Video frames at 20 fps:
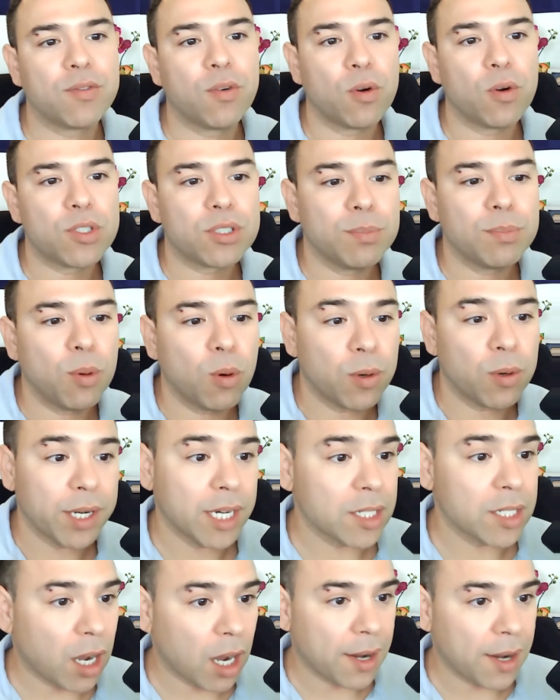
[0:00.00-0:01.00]
for
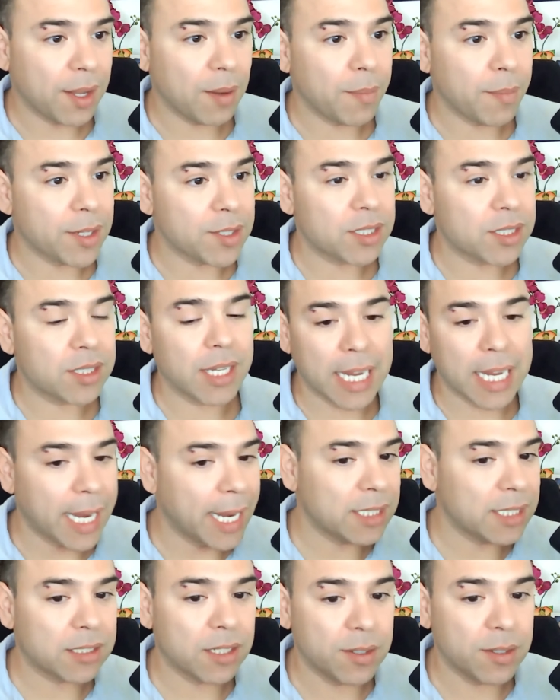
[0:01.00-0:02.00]
supporting documents in
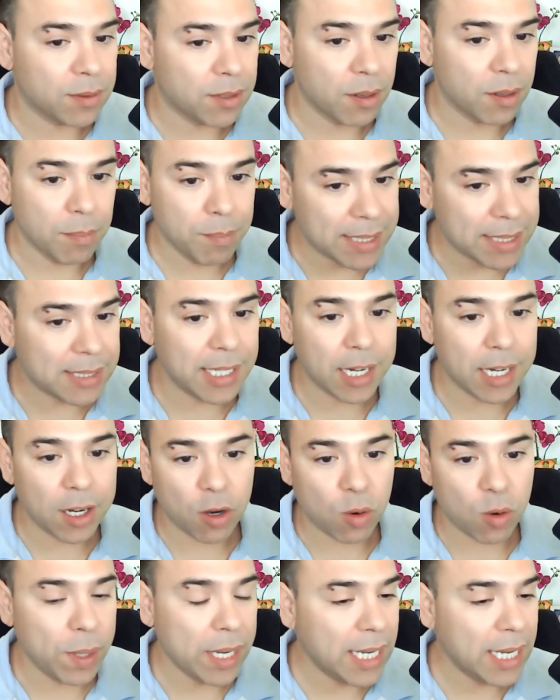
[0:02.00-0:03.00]
case they're missing
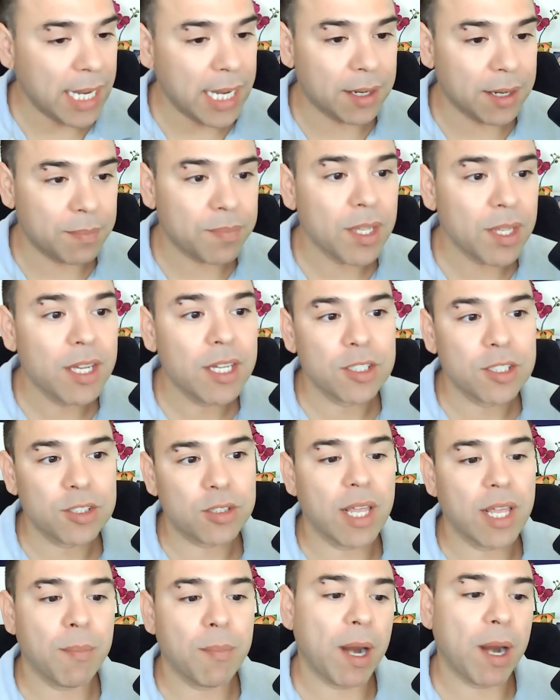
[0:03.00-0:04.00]
or we need them.
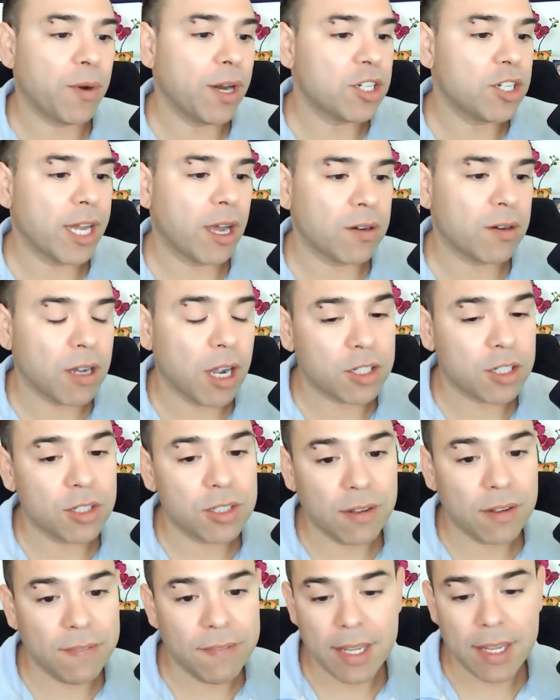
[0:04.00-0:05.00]
So they might reach out,
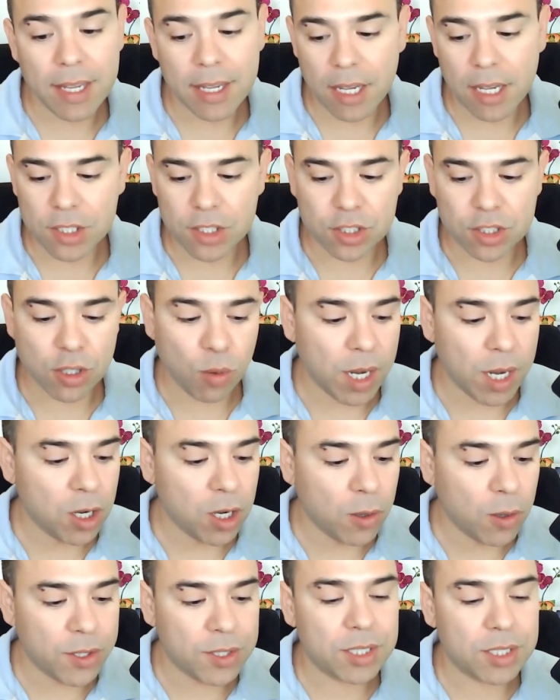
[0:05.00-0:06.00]
Dr. Devia, so we
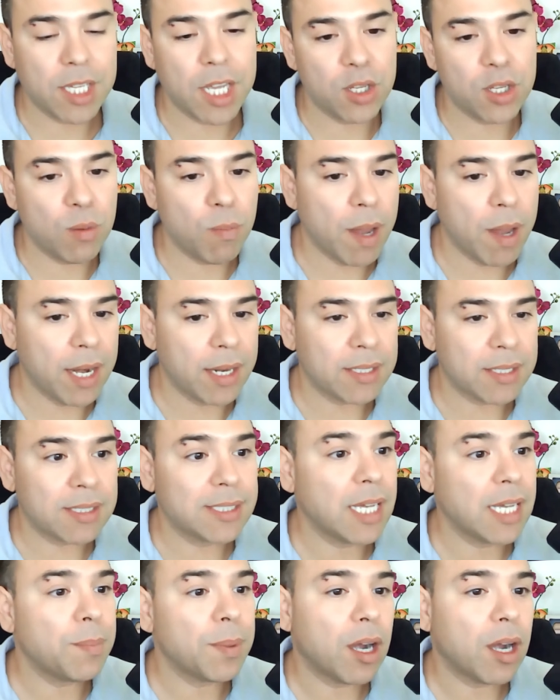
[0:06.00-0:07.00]
noticed that you made a
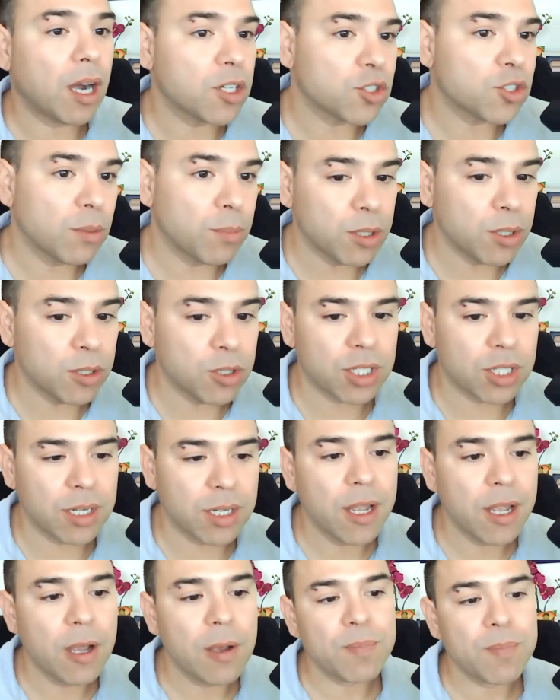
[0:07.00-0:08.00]
SEP
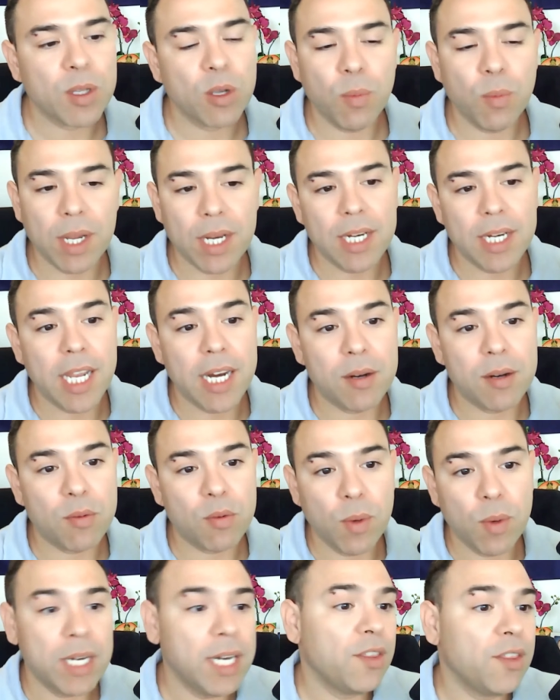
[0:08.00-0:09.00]
contribution. We need
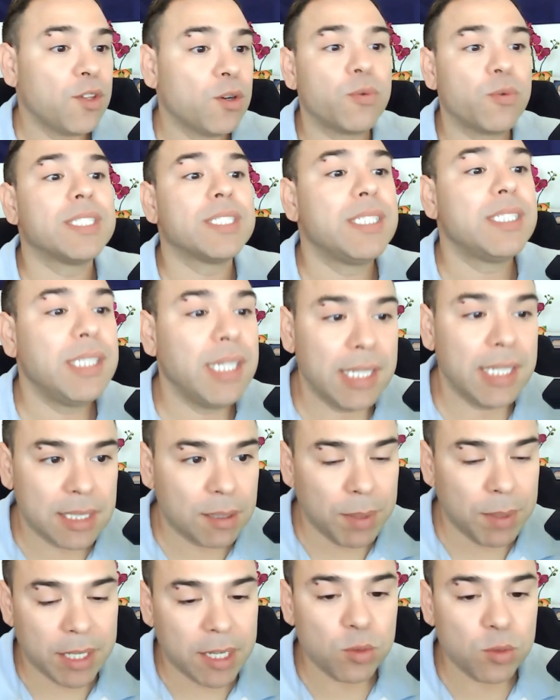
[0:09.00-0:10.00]
the receipt
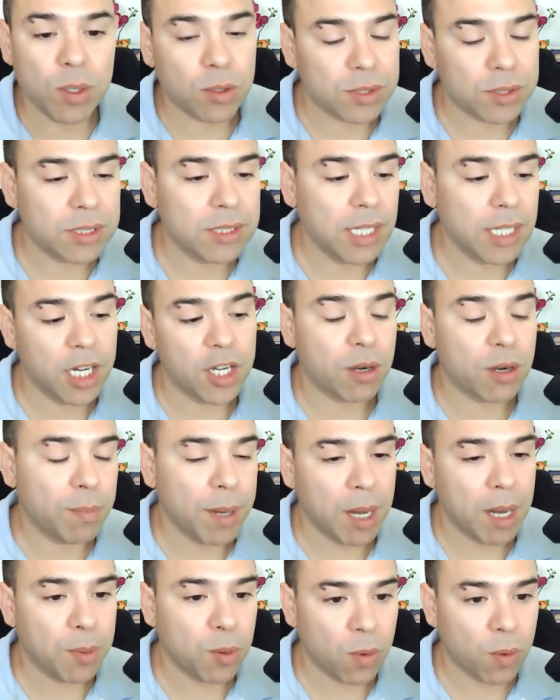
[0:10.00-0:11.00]
because we don't see it in your
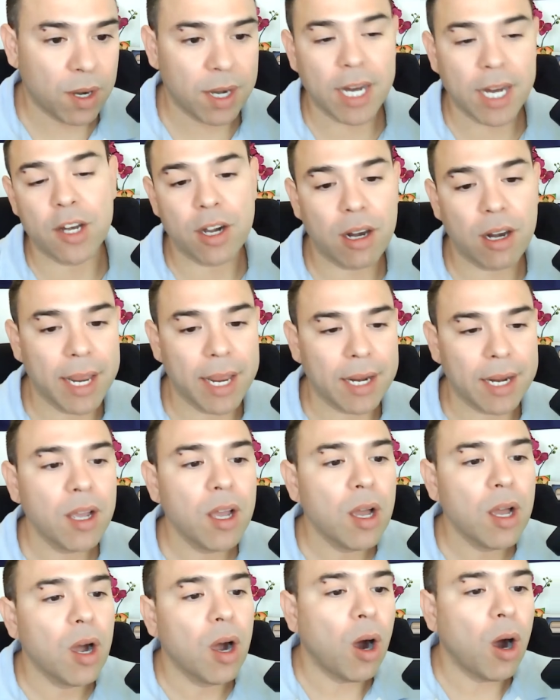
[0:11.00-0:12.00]
paperwork. And you're like,
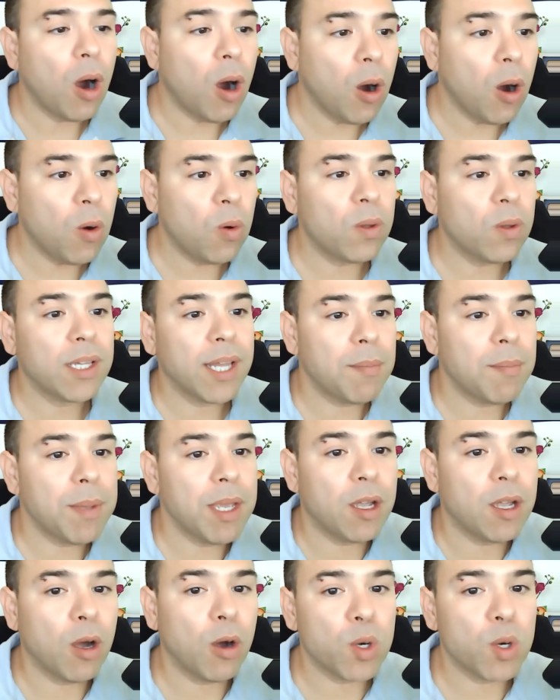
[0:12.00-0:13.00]
oh, let
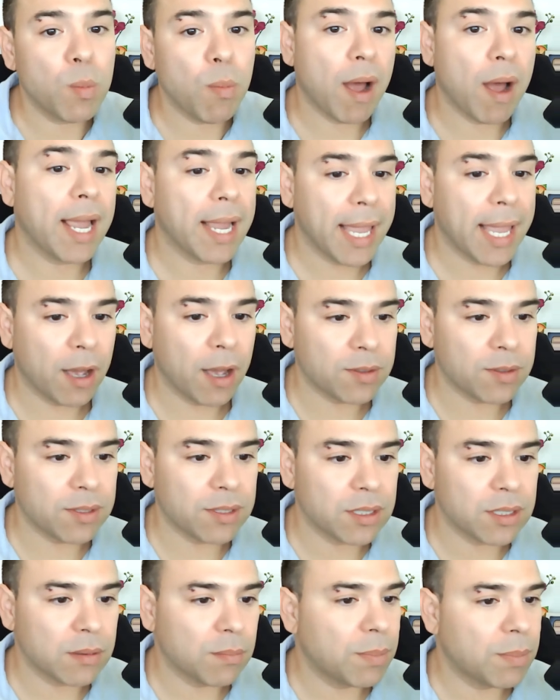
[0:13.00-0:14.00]
me go to my
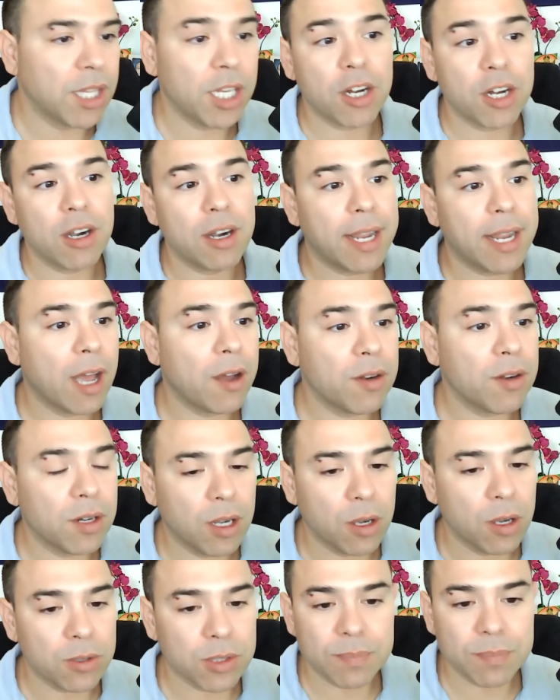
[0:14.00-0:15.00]
accountant. But then your
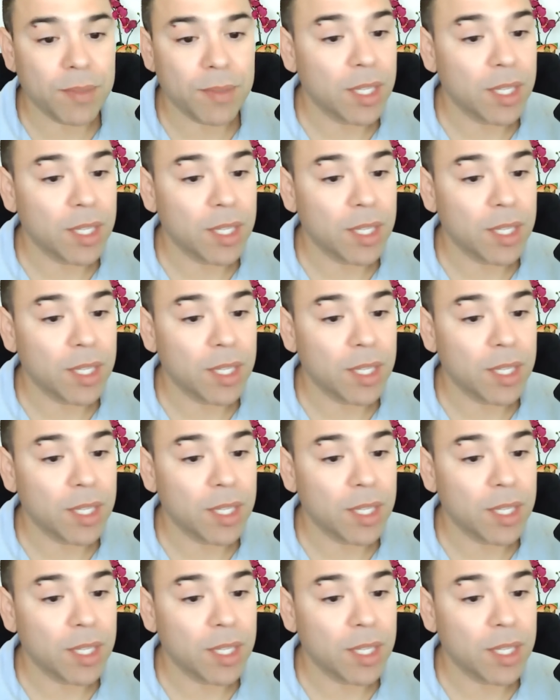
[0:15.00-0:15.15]
accountant goes,